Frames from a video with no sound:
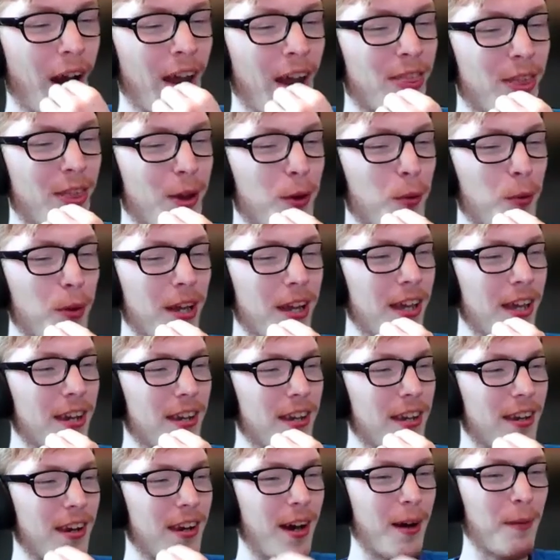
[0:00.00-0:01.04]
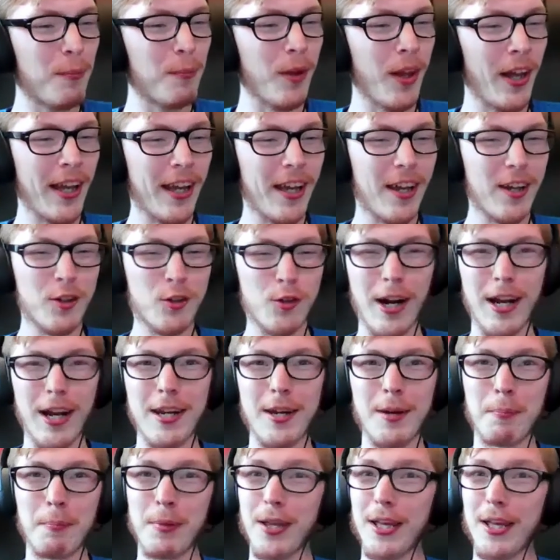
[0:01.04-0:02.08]
I think we ended up like
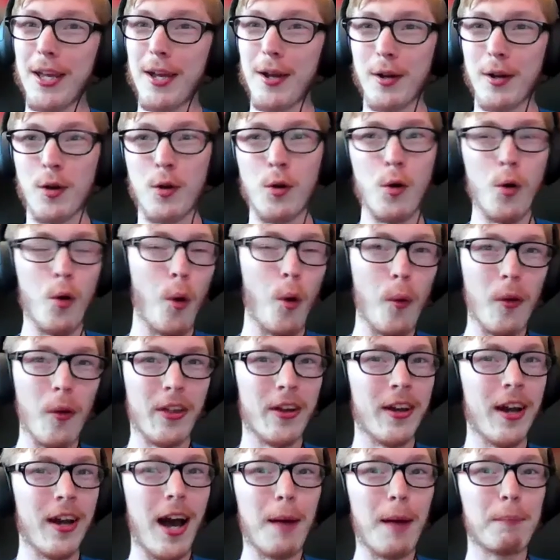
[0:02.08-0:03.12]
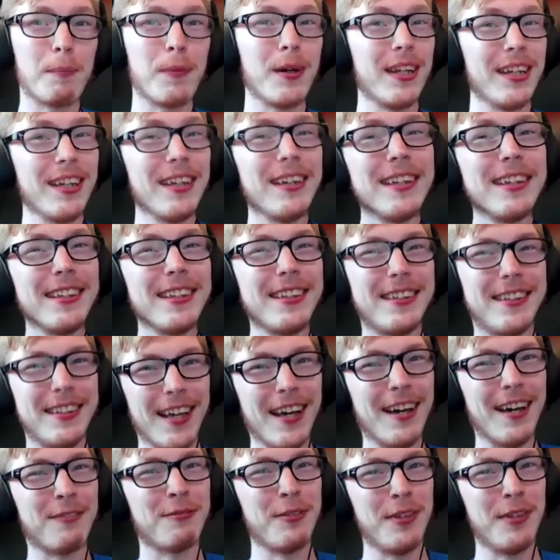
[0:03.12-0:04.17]
trying to play it cool with the cop, but he
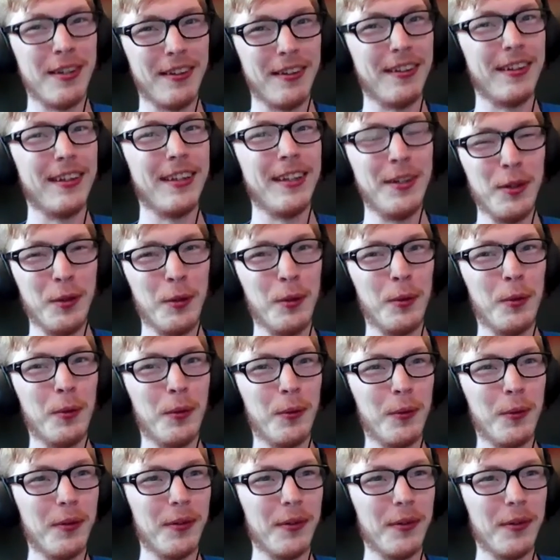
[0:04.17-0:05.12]
definitely knew